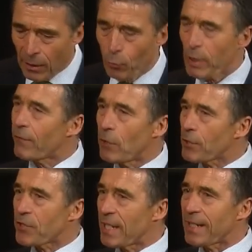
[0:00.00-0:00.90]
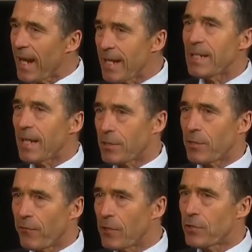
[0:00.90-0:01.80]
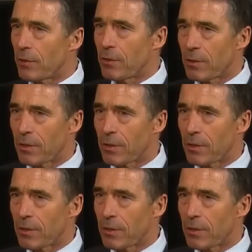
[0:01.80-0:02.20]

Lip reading: We have not set any artificial